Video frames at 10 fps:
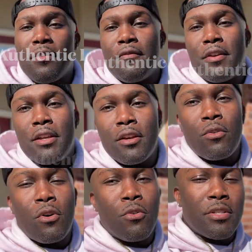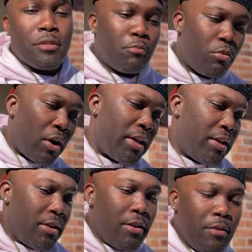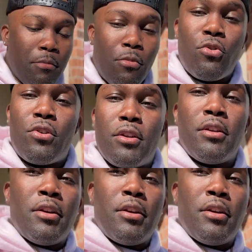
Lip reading: video on this bright morning.